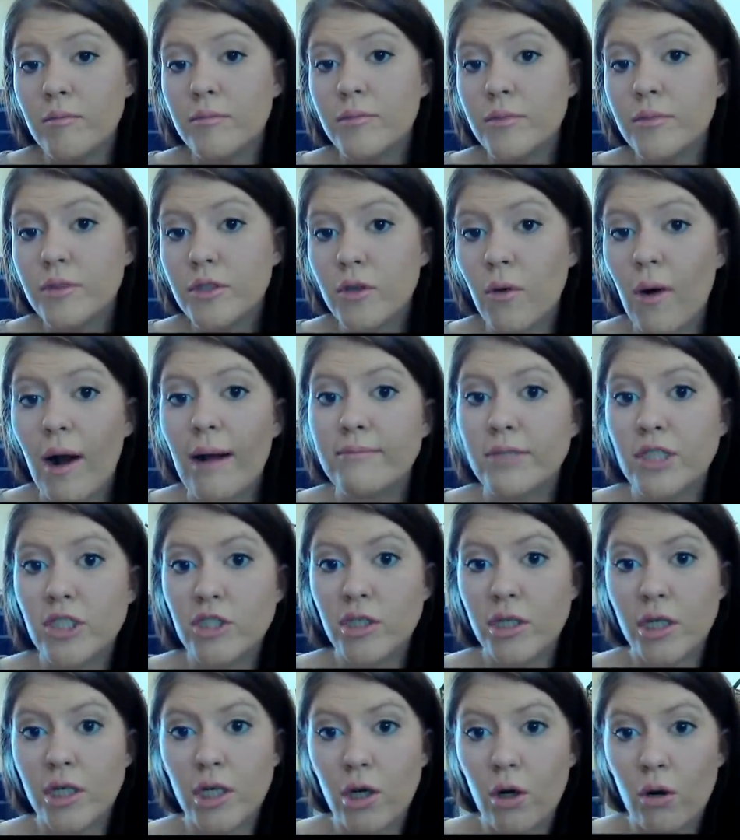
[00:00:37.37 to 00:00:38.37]
So I'm just
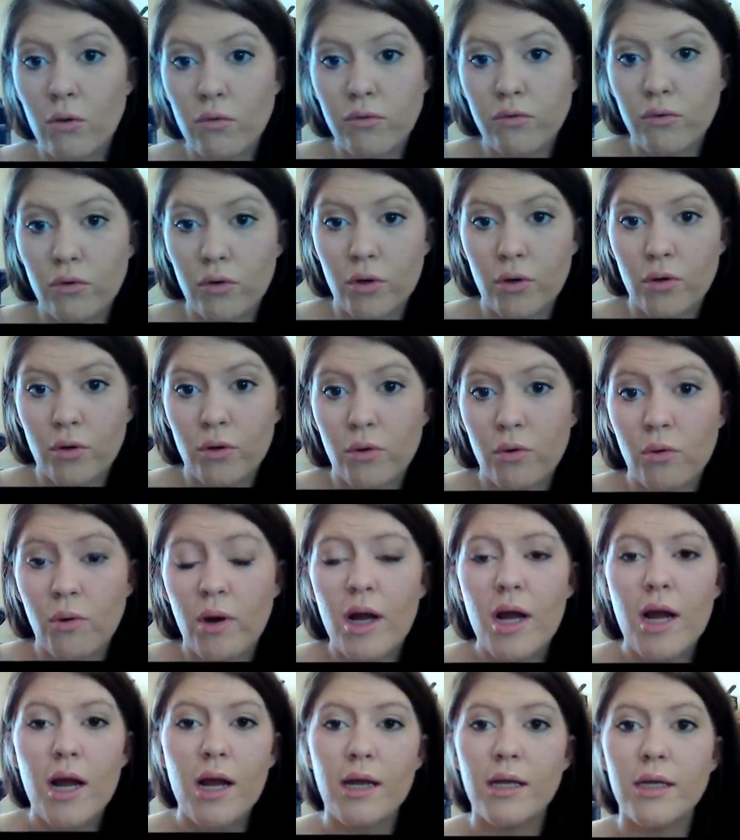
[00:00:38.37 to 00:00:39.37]
going to go through,
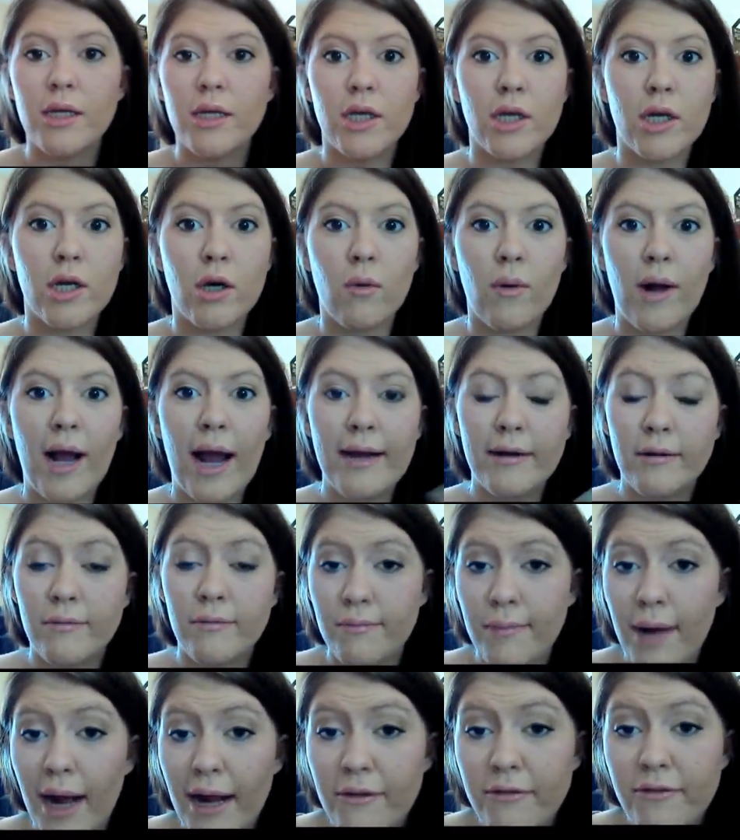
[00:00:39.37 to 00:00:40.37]
kind of
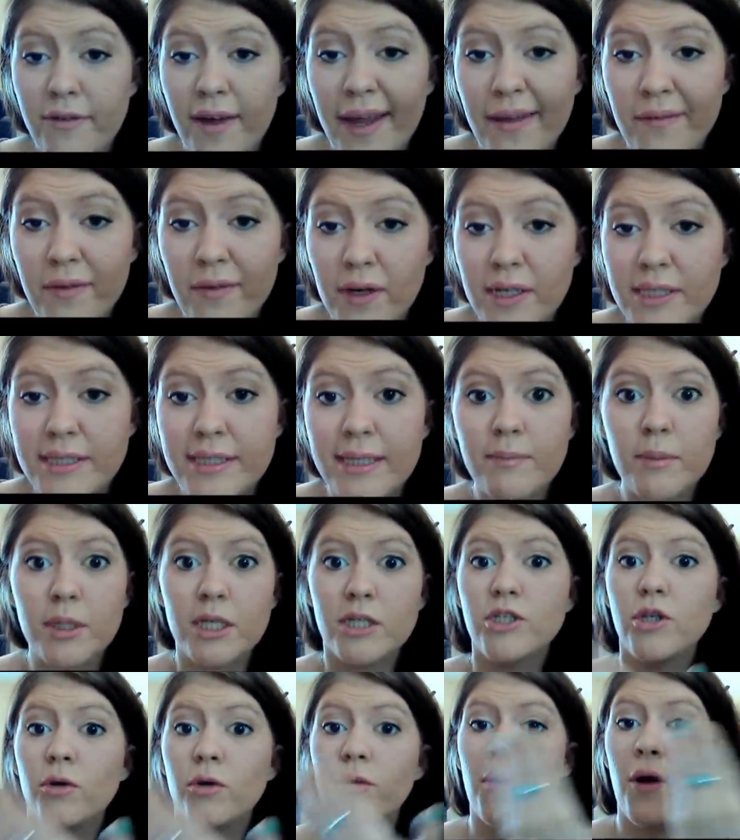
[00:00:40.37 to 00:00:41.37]
my favorites. I'm going to
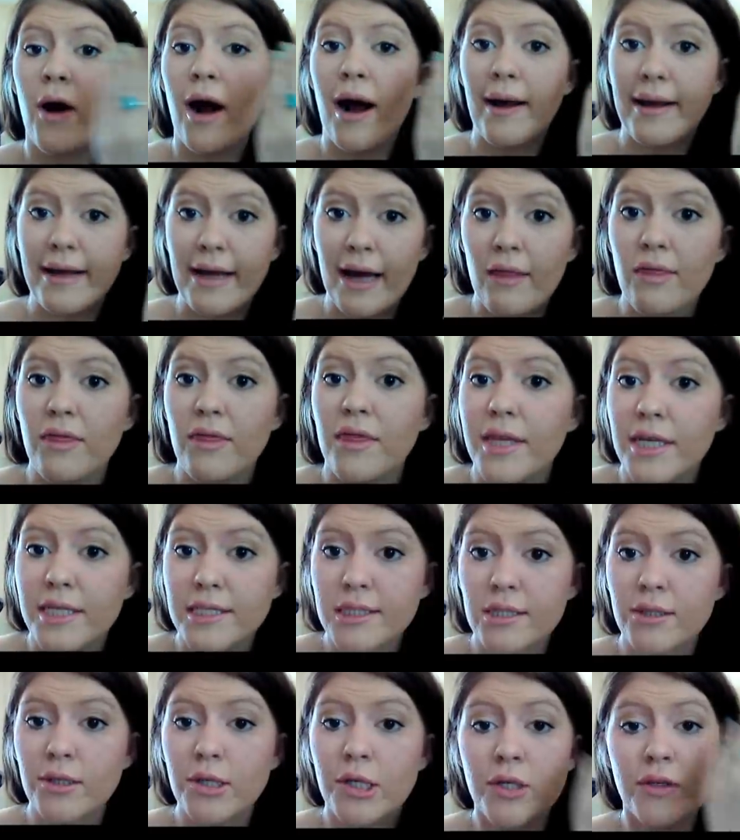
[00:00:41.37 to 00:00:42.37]
show you how I got
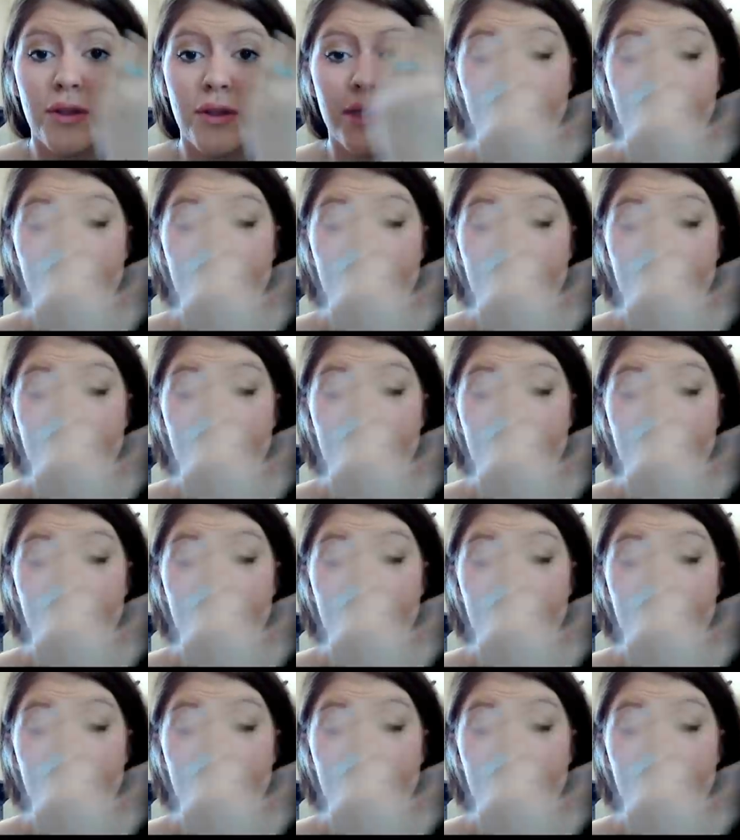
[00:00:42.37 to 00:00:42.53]
this look.